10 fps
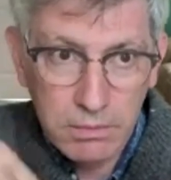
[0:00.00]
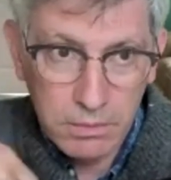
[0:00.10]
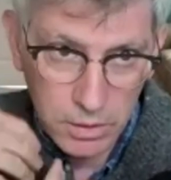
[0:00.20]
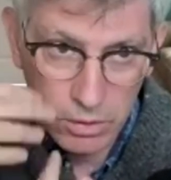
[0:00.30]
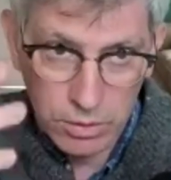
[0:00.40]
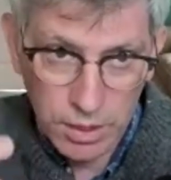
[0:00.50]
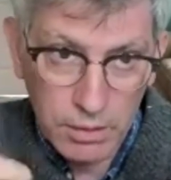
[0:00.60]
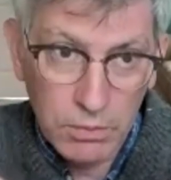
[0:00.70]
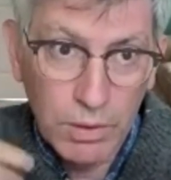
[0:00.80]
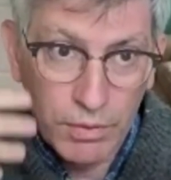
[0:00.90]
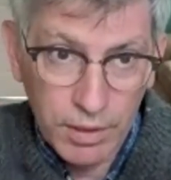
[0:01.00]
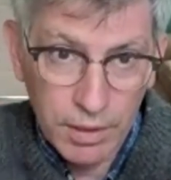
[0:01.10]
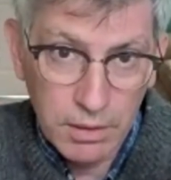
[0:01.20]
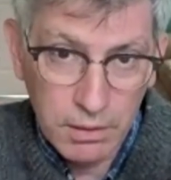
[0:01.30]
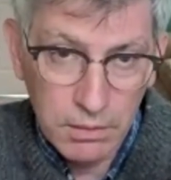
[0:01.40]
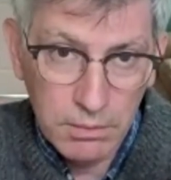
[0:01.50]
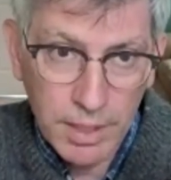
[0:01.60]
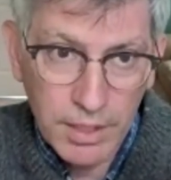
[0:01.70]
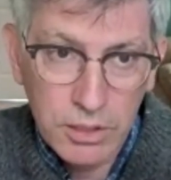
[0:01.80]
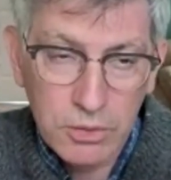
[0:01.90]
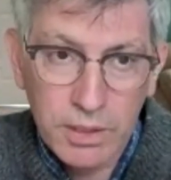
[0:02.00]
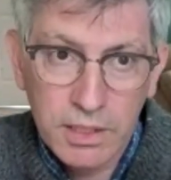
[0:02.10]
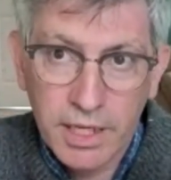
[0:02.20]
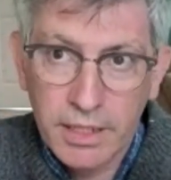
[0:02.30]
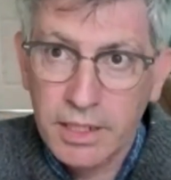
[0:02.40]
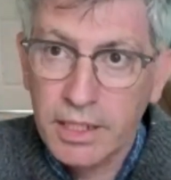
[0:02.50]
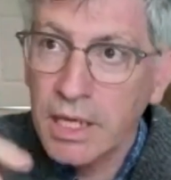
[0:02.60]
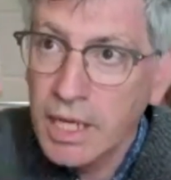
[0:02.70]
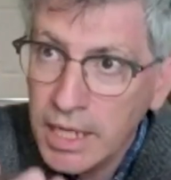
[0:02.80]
including what the patients were exhaling,